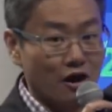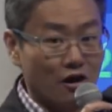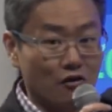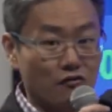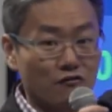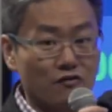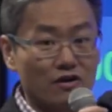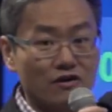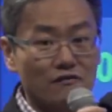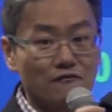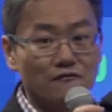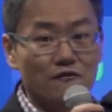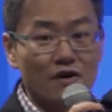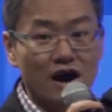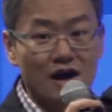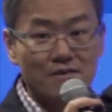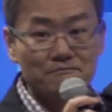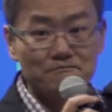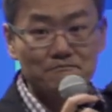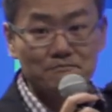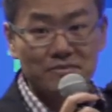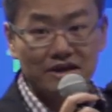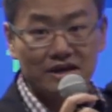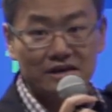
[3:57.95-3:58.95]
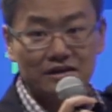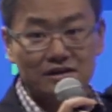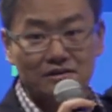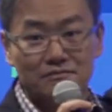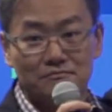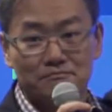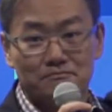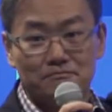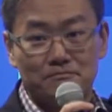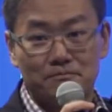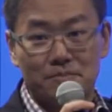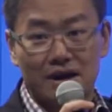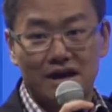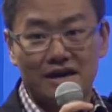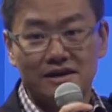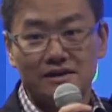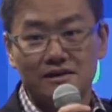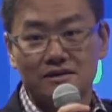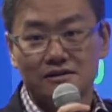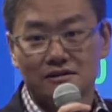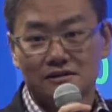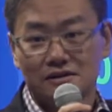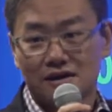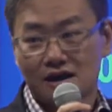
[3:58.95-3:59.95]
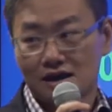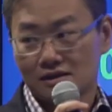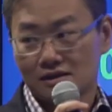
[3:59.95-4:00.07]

over 1 million paying